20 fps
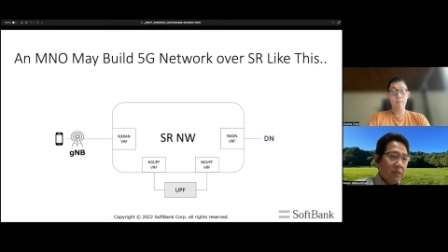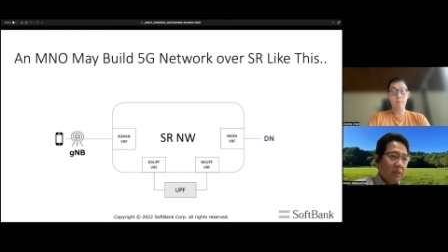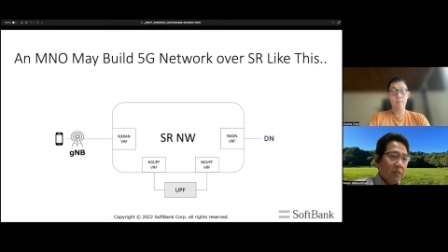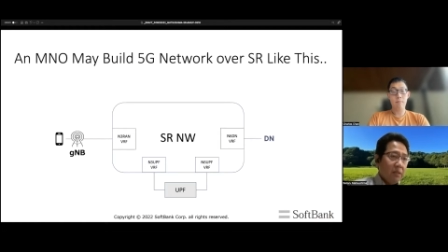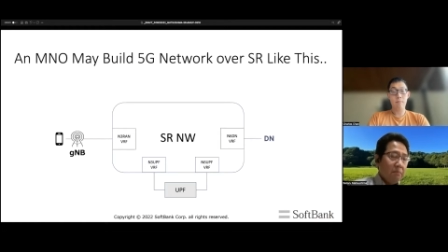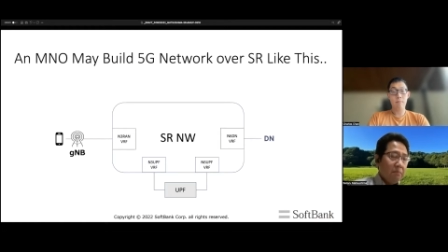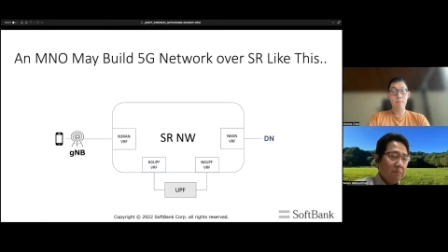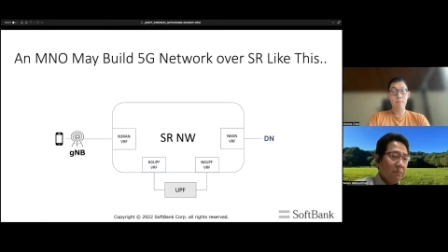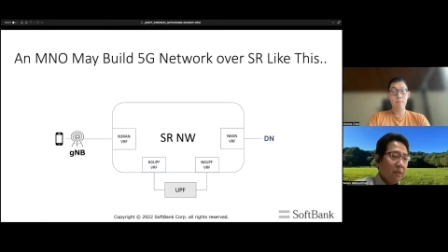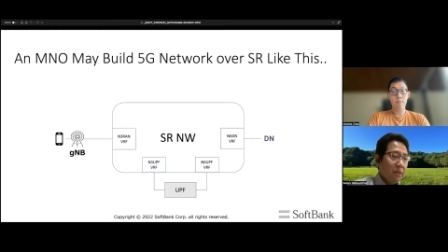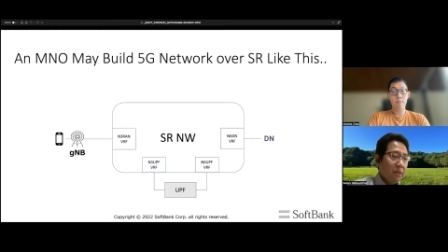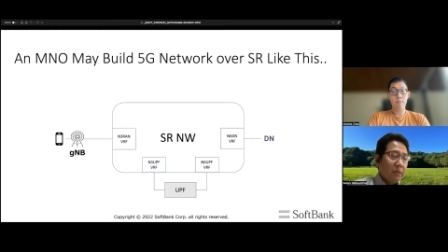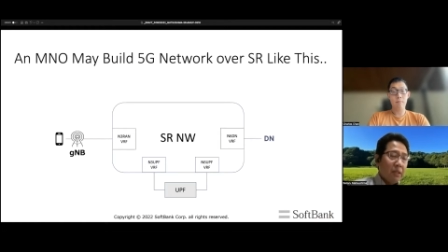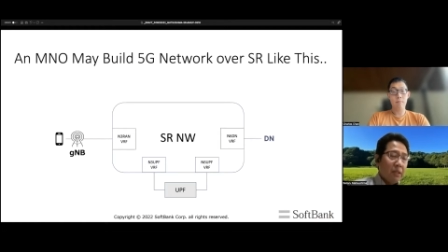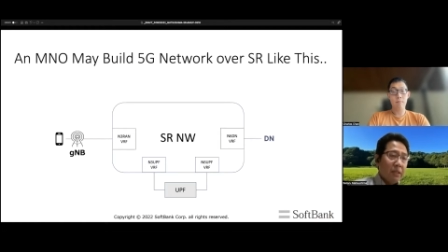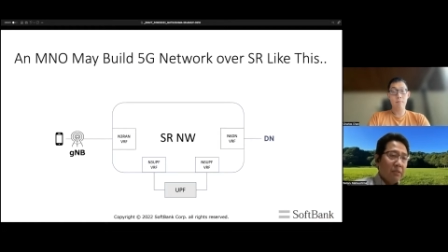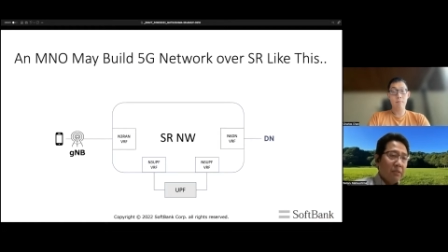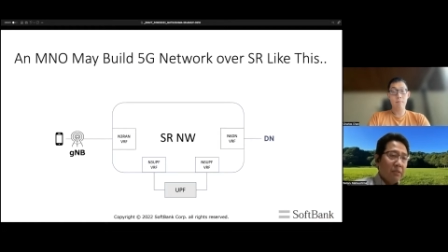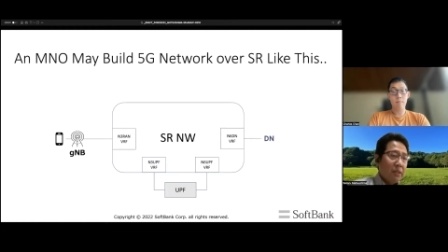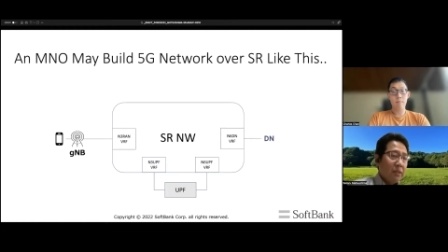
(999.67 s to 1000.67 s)
Very
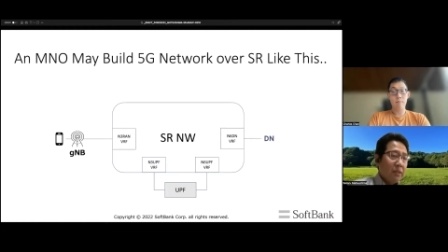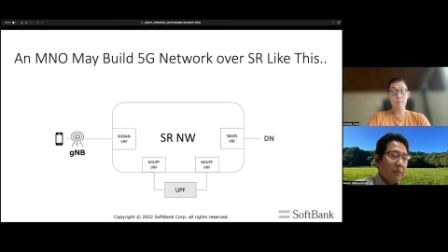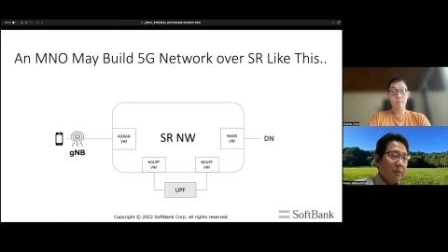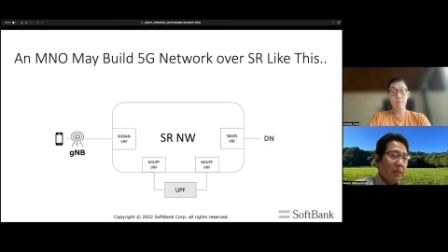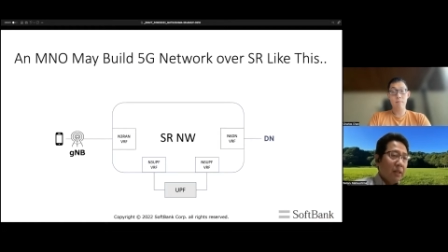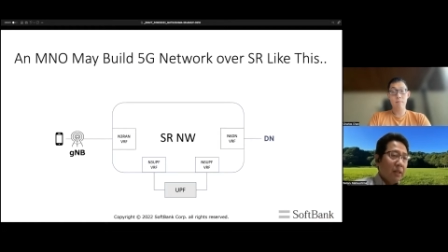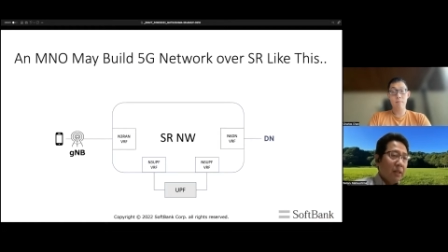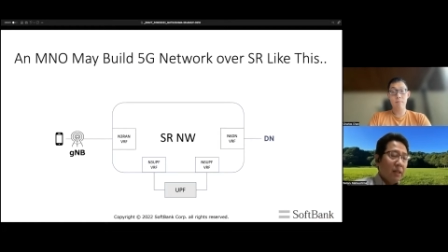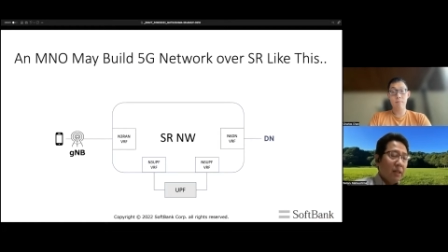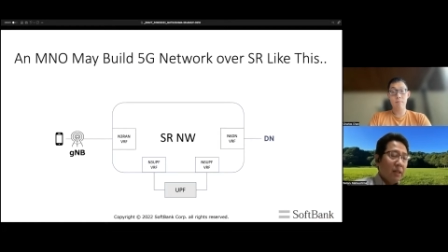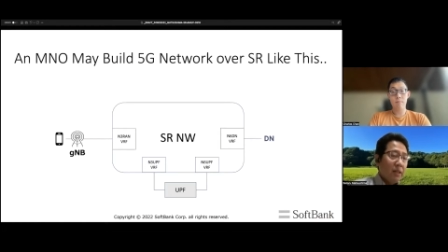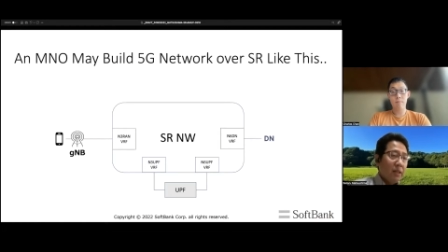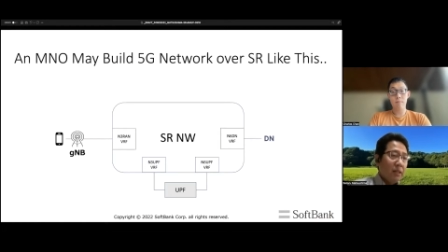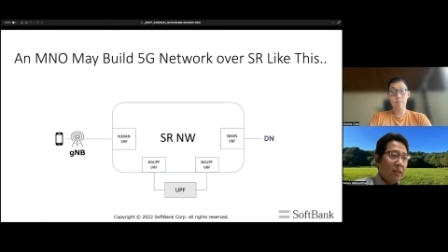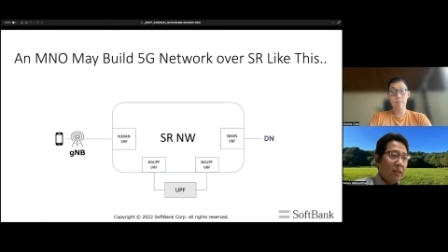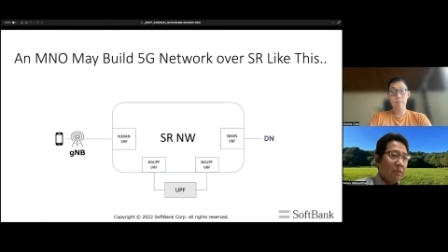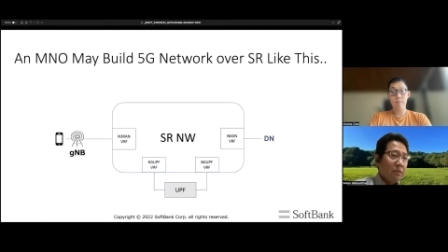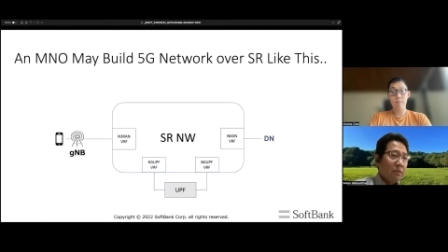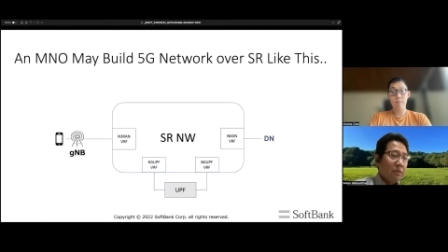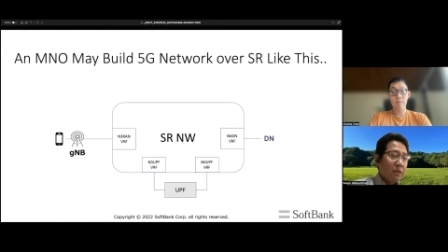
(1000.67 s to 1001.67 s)
easy
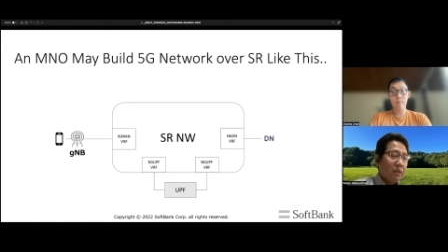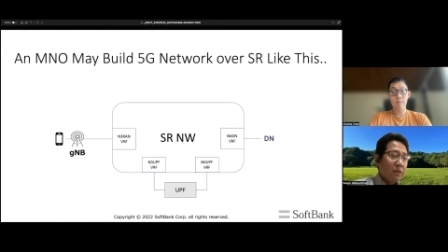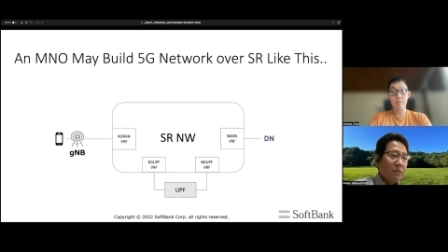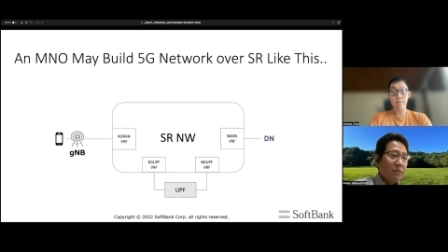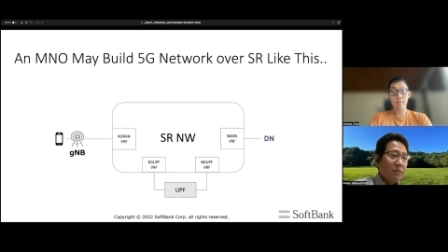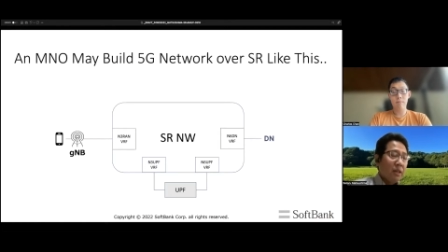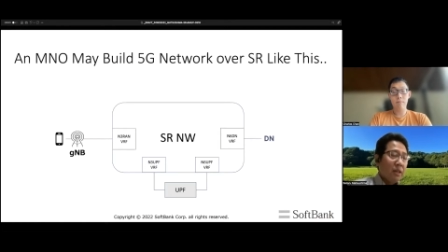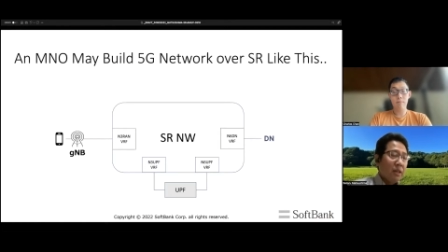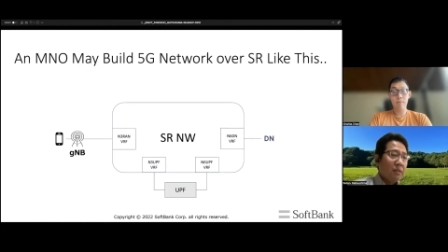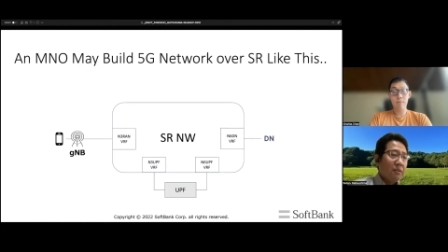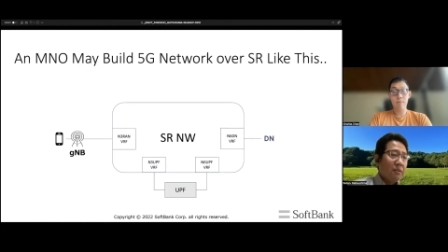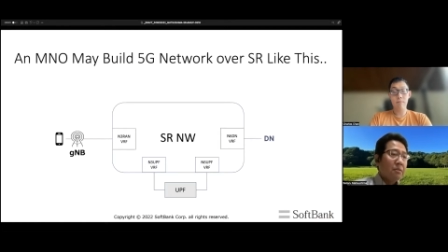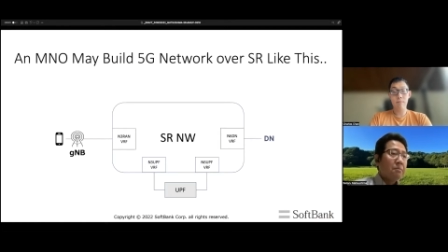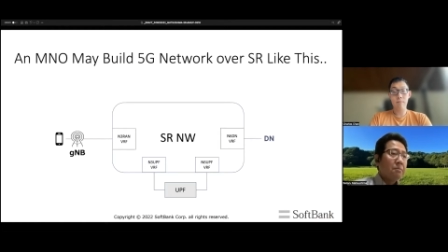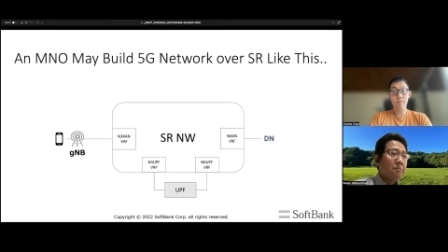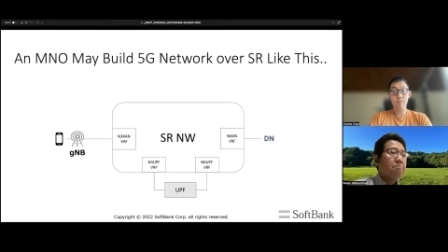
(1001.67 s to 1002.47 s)
to understand,